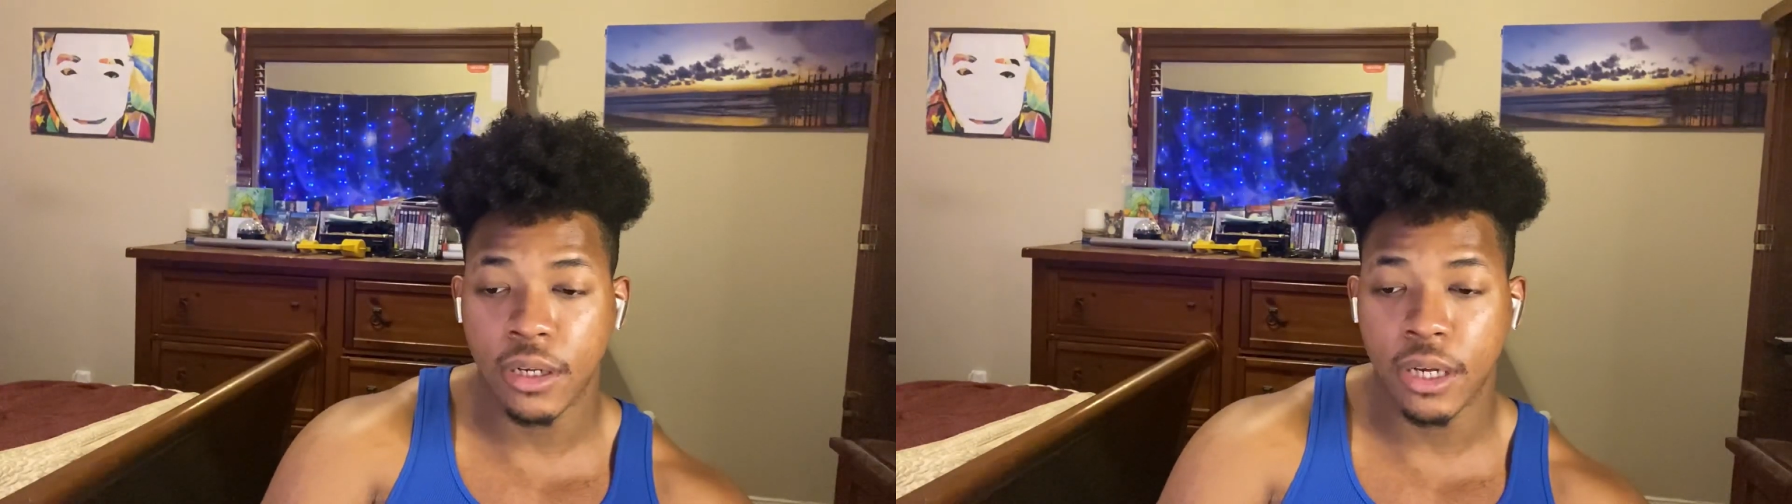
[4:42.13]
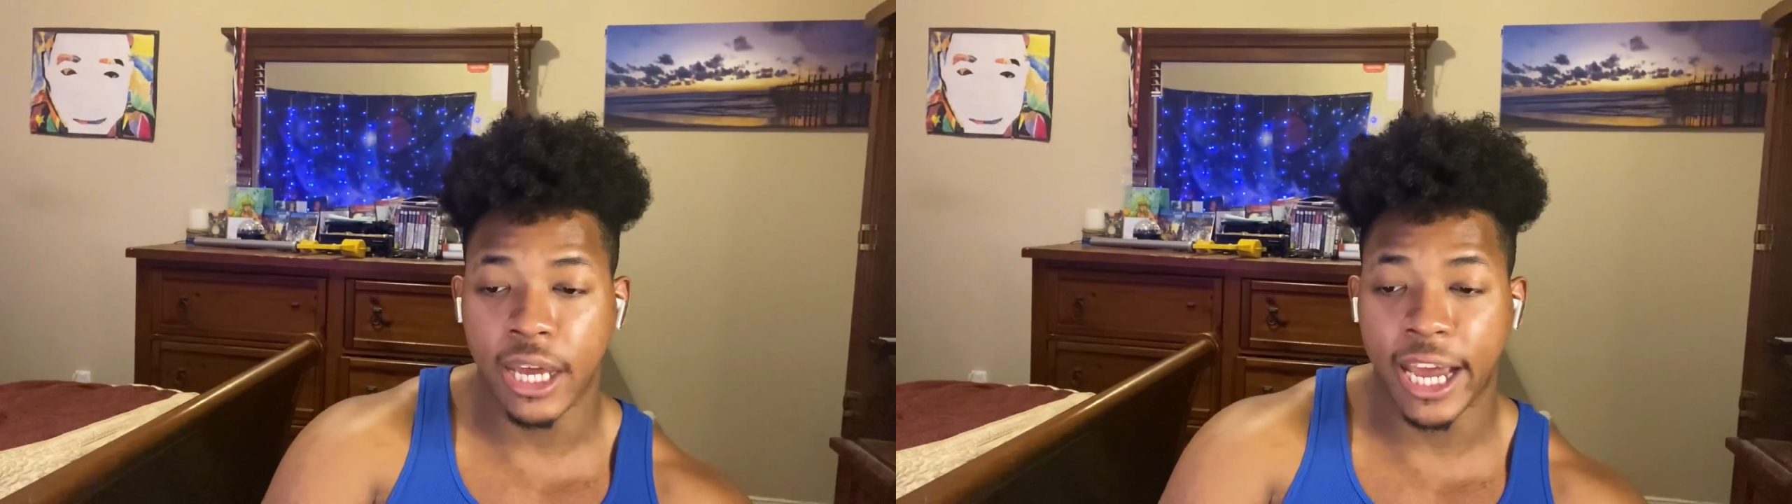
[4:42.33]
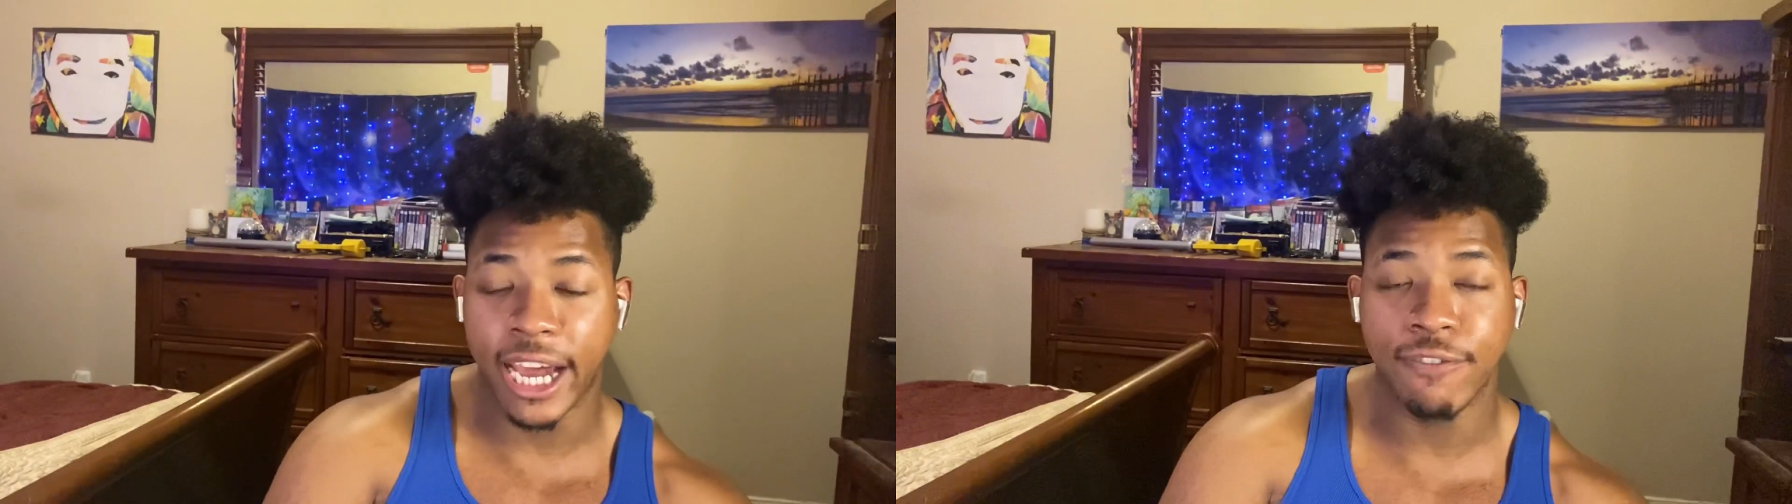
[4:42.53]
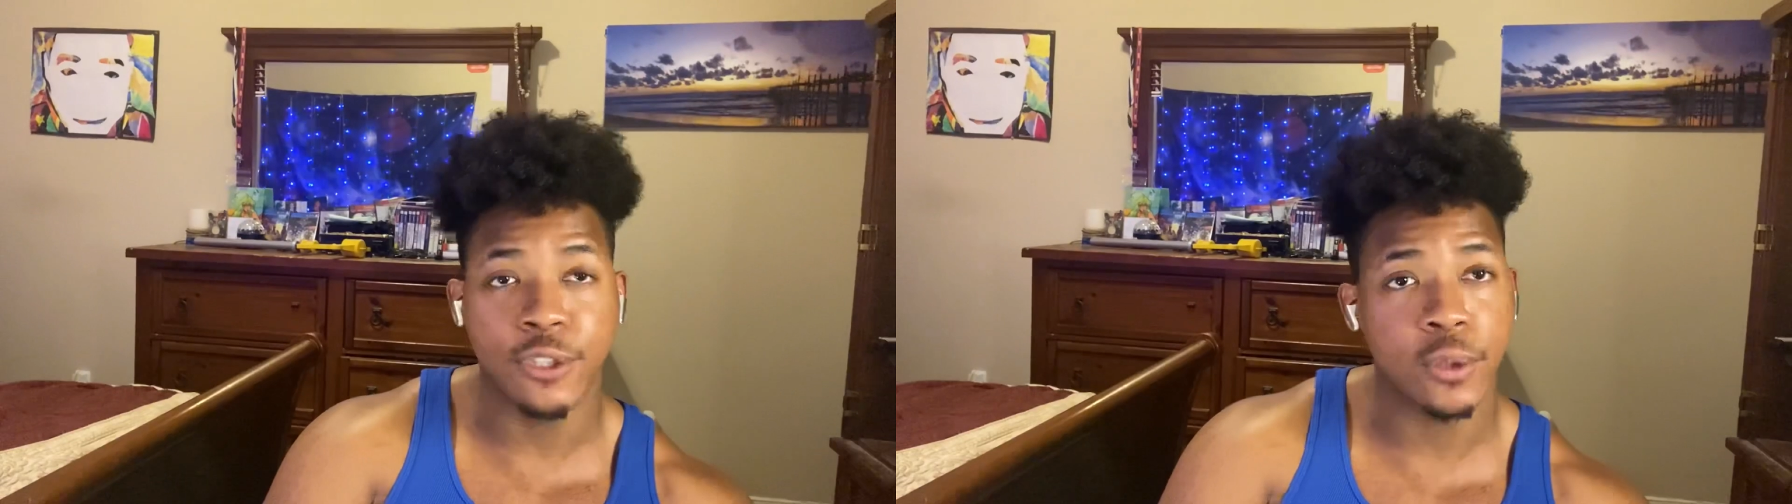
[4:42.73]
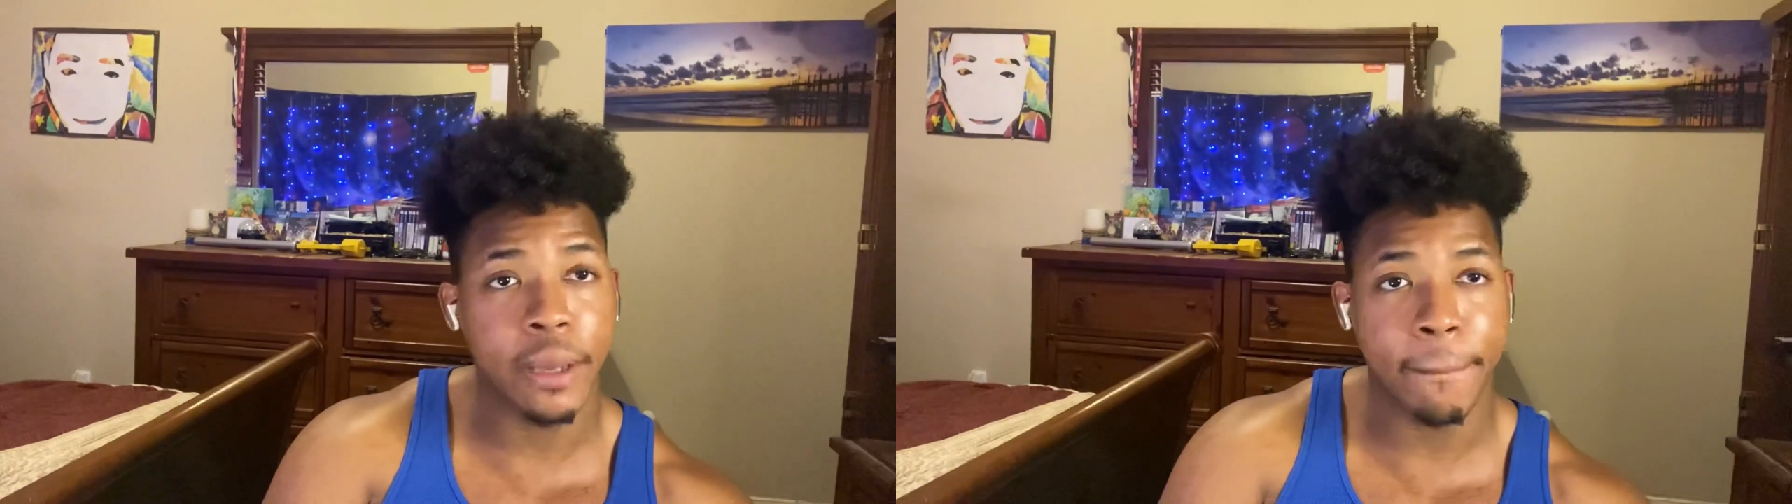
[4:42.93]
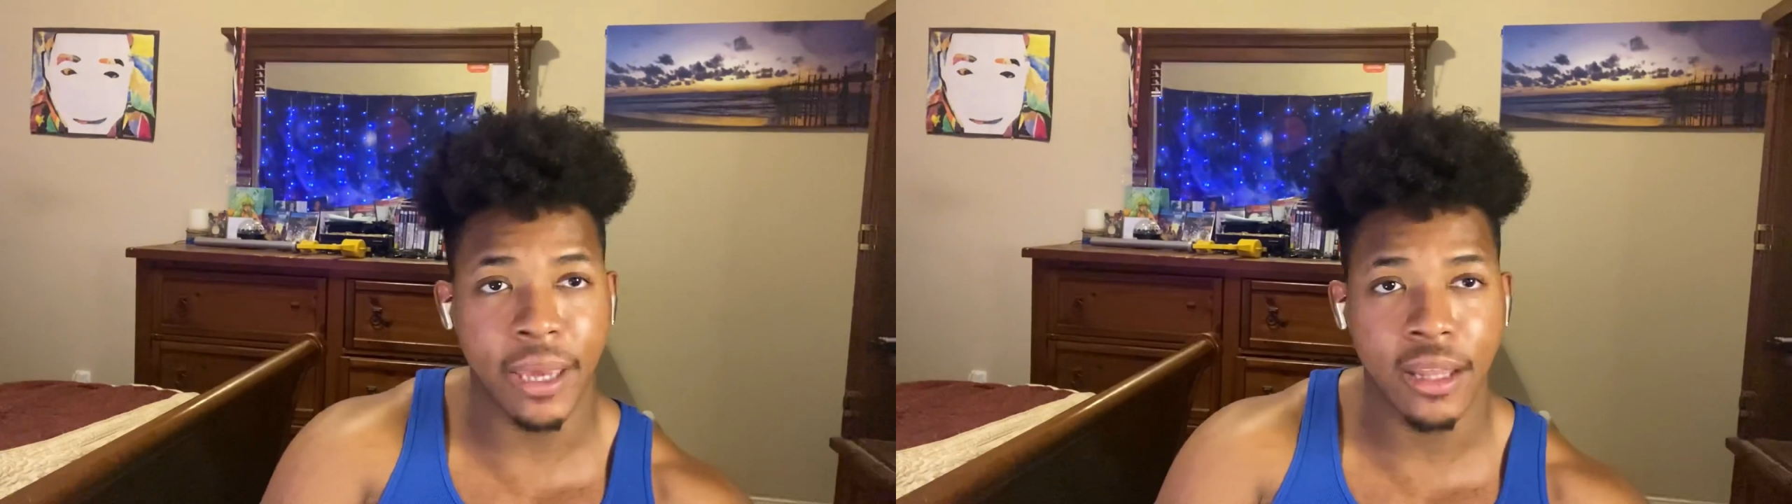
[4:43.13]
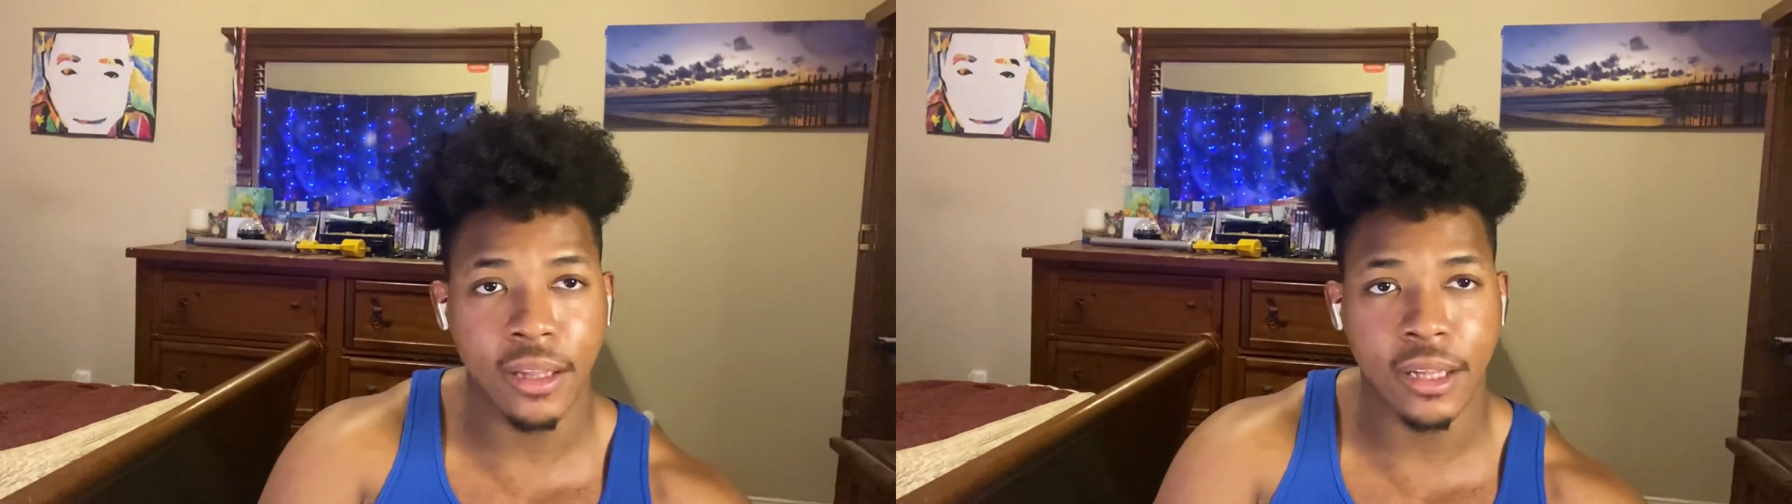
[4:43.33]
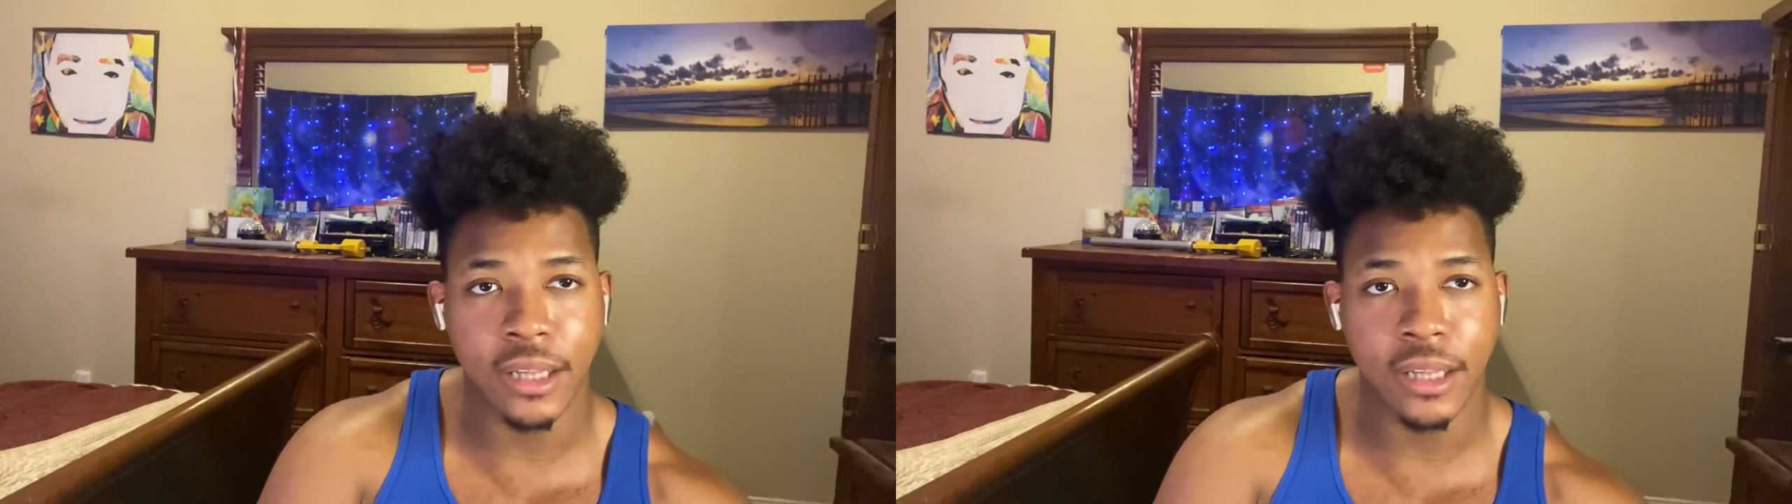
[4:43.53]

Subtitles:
have to admit